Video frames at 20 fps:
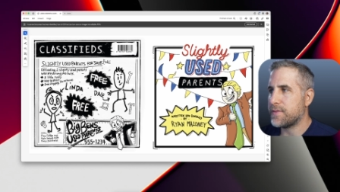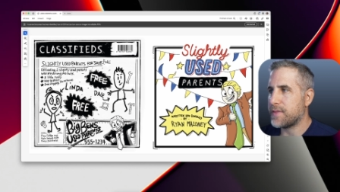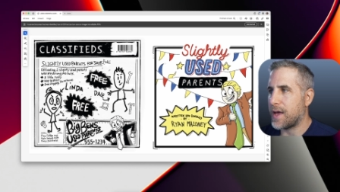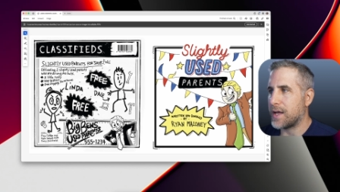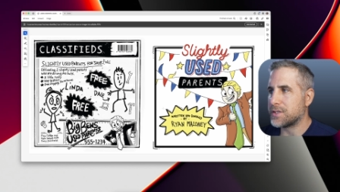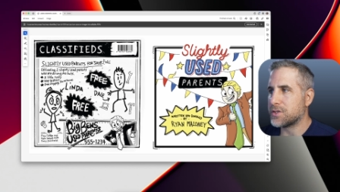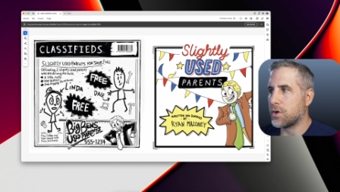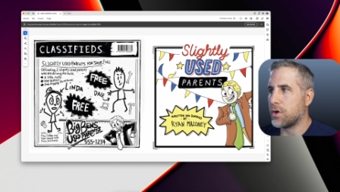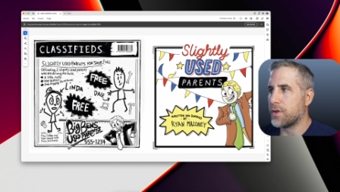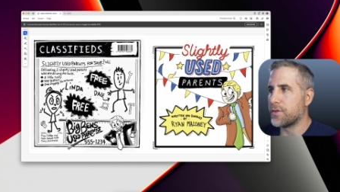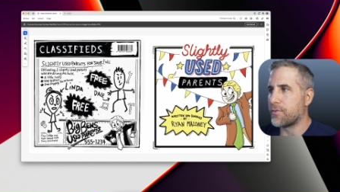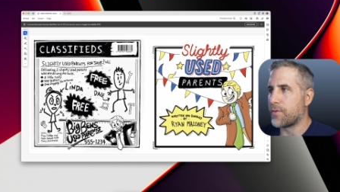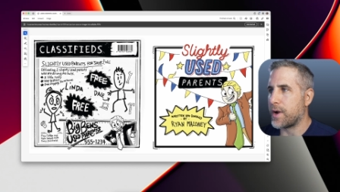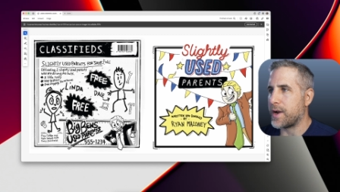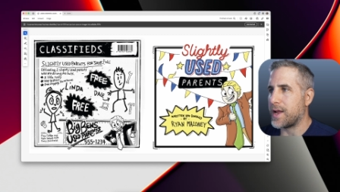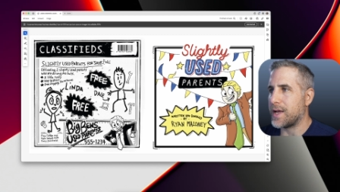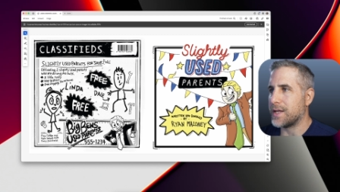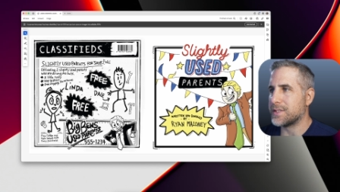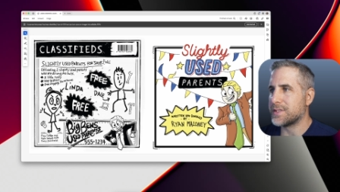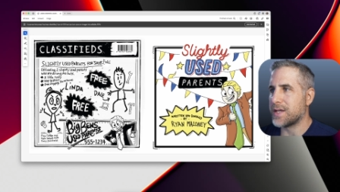That's all on the
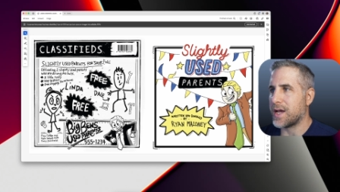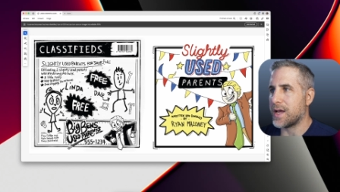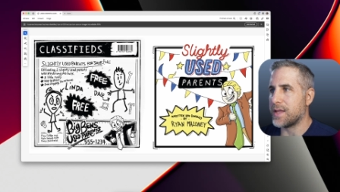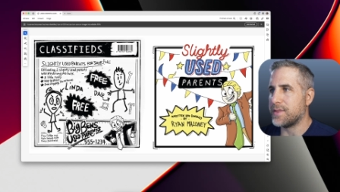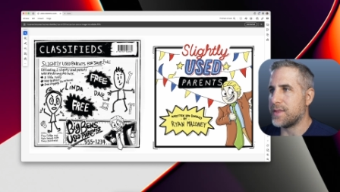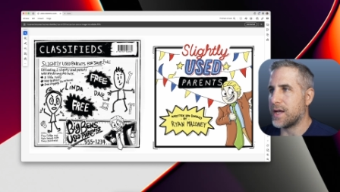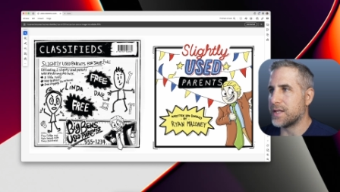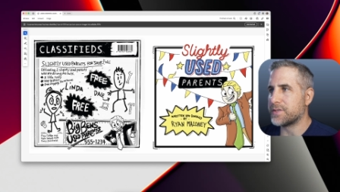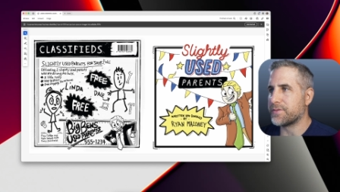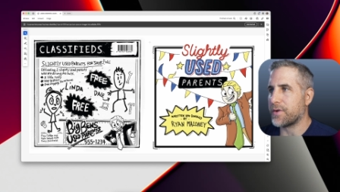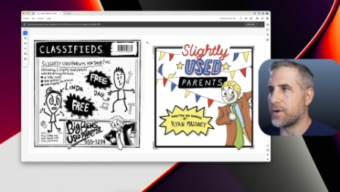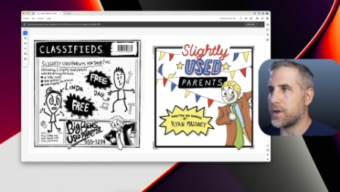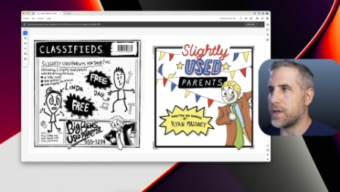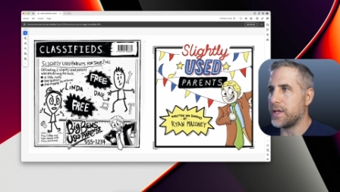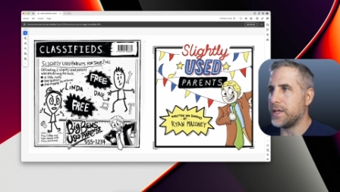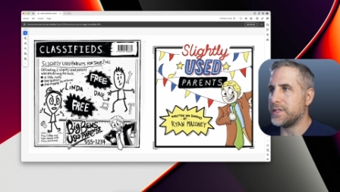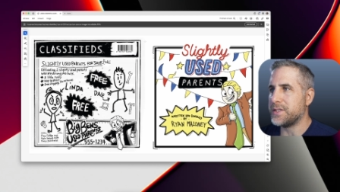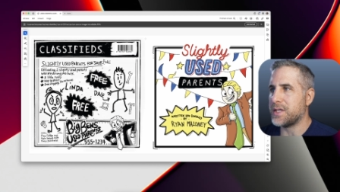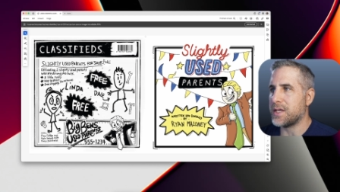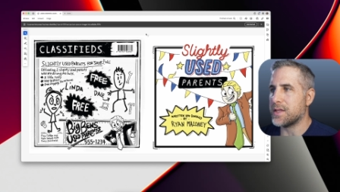right hand side. That's very
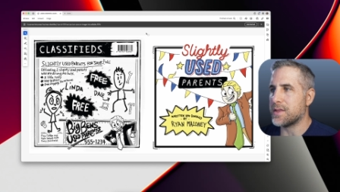easy.